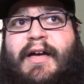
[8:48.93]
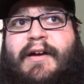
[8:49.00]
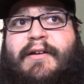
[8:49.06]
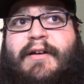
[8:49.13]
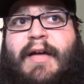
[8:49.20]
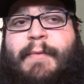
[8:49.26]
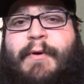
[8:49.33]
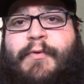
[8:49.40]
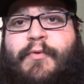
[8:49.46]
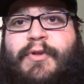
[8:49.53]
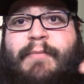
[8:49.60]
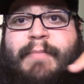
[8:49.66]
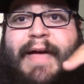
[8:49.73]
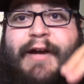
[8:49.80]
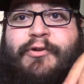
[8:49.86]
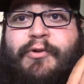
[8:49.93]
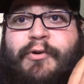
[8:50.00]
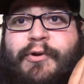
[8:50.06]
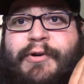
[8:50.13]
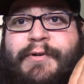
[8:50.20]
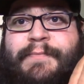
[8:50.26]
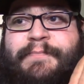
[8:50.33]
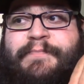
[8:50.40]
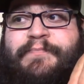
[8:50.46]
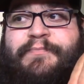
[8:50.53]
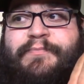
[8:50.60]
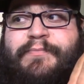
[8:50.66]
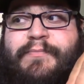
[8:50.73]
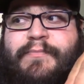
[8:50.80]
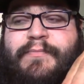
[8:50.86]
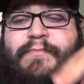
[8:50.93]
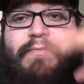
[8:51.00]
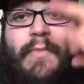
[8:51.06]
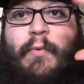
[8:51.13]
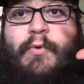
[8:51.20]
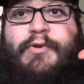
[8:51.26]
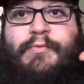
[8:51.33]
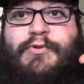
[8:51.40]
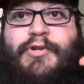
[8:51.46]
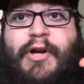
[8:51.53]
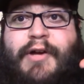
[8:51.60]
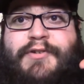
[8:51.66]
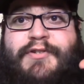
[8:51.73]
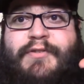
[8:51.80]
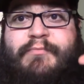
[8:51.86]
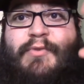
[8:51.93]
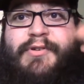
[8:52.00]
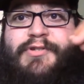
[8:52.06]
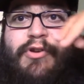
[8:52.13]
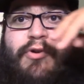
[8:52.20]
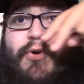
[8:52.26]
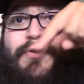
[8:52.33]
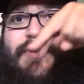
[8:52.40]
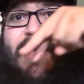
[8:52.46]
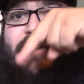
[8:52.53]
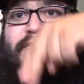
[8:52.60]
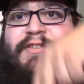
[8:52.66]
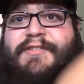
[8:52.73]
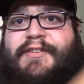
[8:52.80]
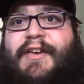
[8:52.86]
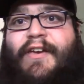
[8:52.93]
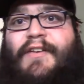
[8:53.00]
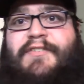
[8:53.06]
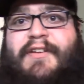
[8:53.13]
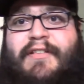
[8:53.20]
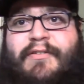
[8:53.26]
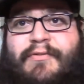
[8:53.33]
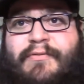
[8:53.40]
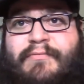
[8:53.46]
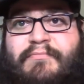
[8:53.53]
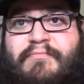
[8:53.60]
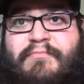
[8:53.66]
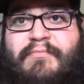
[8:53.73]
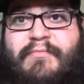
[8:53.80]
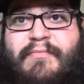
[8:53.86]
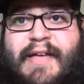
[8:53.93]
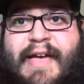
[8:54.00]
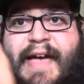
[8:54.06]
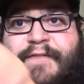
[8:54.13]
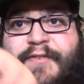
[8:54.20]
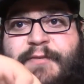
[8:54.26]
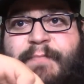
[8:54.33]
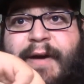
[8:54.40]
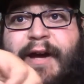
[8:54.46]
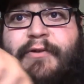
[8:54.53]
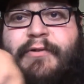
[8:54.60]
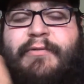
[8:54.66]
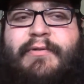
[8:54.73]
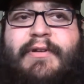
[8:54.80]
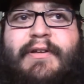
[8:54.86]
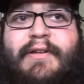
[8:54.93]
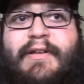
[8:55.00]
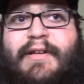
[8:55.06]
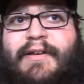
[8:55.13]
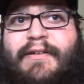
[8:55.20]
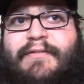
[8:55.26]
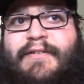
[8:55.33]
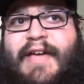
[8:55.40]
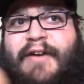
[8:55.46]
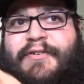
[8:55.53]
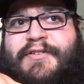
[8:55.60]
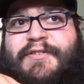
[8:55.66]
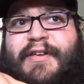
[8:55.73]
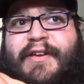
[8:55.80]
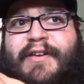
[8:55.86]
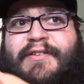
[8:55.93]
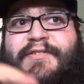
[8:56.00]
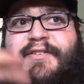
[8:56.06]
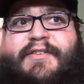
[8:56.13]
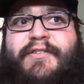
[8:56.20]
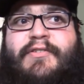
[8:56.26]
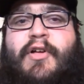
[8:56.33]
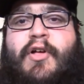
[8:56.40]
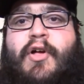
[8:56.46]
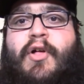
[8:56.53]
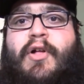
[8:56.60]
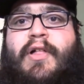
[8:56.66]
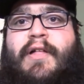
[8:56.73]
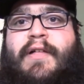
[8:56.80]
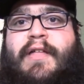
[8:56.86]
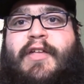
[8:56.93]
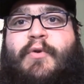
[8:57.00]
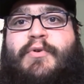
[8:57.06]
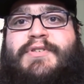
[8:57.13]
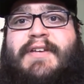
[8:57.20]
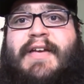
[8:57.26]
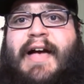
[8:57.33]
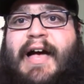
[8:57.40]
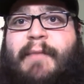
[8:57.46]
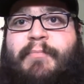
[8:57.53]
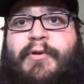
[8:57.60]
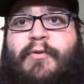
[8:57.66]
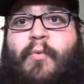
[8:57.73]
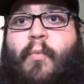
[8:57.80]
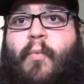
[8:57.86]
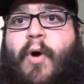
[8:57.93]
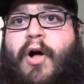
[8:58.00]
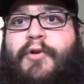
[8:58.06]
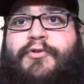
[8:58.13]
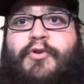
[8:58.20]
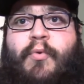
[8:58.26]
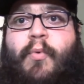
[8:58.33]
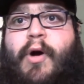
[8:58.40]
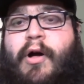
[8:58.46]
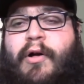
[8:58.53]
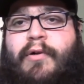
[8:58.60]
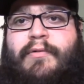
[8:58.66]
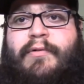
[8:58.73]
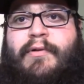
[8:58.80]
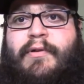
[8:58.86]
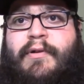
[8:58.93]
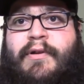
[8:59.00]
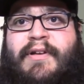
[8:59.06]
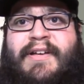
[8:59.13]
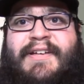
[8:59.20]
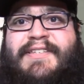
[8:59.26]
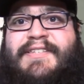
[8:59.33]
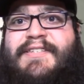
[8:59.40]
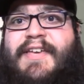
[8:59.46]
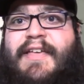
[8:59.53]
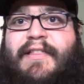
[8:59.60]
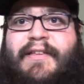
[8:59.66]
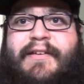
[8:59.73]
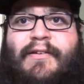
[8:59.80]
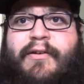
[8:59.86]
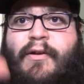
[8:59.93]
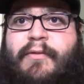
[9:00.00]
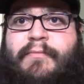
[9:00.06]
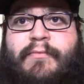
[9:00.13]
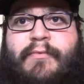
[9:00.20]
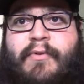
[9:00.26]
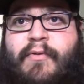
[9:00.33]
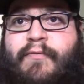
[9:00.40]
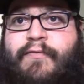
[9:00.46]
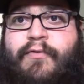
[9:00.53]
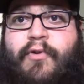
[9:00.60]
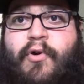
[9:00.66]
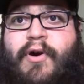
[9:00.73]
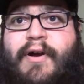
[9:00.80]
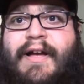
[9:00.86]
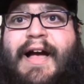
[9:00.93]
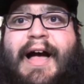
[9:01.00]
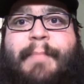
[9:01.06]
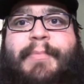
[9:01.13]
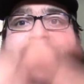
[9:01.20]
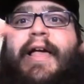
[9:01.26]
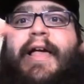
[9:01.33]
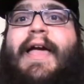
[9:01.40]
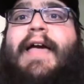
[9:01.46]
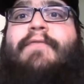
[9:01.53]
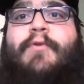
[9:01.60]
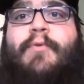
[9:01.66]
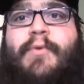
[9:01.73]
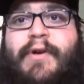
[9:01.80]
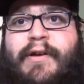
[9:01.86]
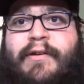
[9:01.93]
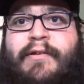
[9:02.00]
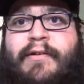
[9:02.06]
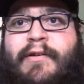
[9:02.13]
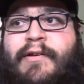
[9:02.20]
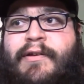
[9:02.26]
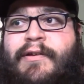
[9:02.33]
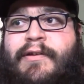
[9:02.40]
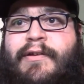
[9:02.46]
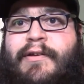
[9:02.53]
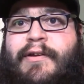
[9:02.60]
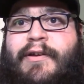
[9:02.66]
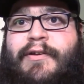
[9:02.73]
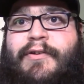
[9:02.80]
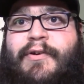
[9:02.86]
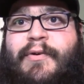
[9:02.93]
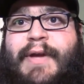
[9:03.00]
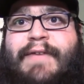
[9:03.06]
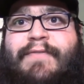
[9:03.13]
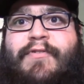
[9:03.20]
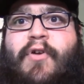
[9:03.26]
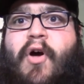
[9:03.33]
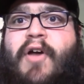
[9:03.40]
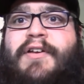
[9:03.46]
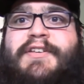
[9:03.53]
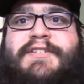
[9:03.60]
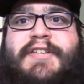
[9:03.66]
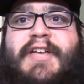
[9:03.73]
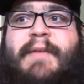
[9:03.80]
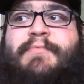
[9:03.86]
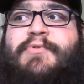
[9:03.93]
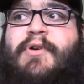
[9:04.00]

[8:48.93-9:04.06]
Coming through the back door, which was awesome, is you go down the stairs, like a little half spiral down the stairs, and there was carpet, wall to wall, ceiling, floor, carpet everywhere. You know, even on the steps.